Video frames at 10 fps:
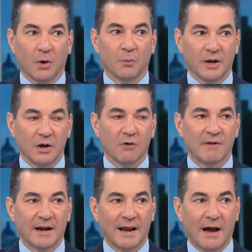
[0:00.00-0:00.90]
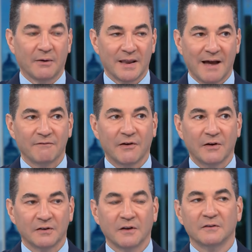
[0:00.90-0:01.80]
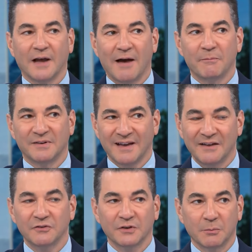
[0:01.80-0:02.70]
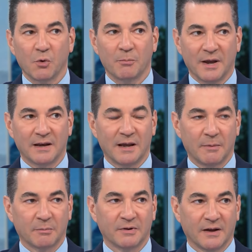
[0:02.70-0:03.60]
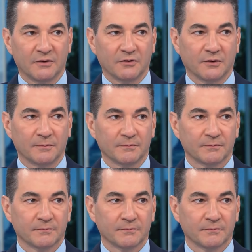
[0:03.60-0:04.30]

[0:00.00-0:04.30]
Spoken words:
what we know right now. And that variant does have potentially more pandemic potential.